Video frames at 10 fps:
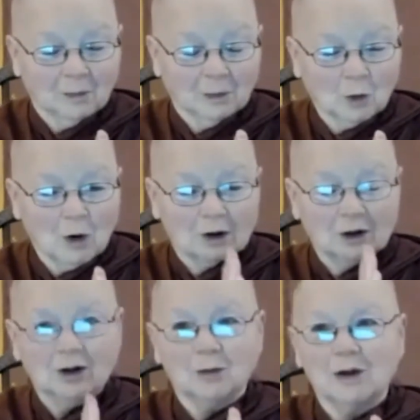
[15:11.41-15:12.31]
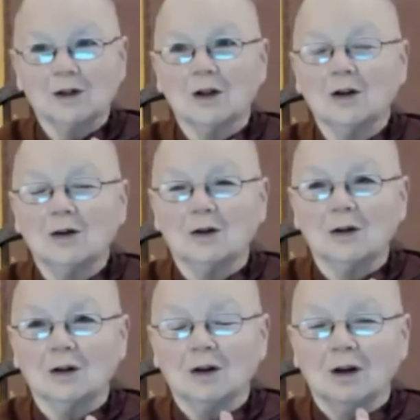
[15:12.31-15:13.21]
quality of being centered
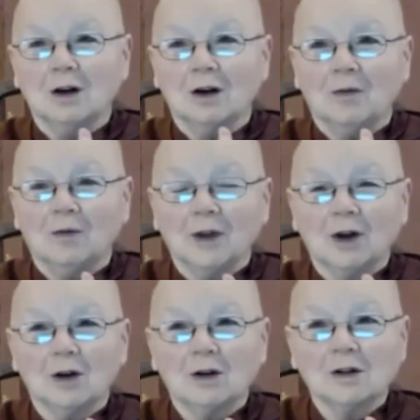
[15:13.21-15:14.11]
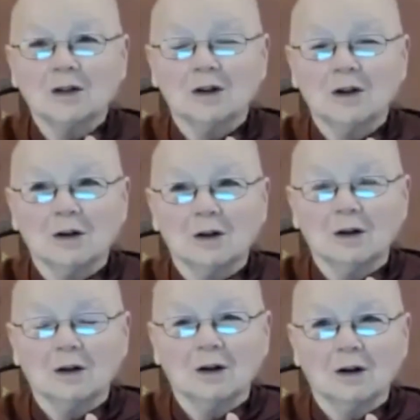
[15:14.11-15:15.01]
doesn't get
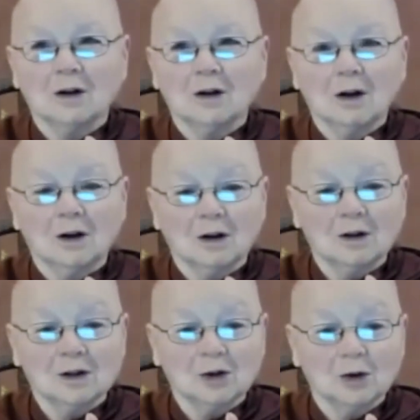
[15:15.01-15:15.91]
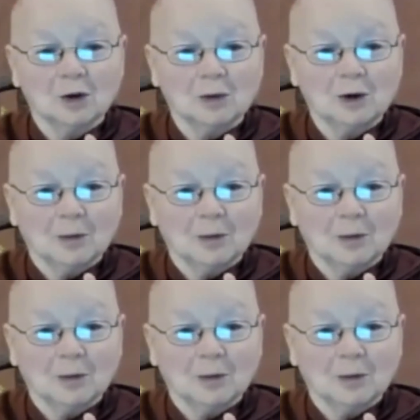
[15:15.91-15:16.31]
disturbed.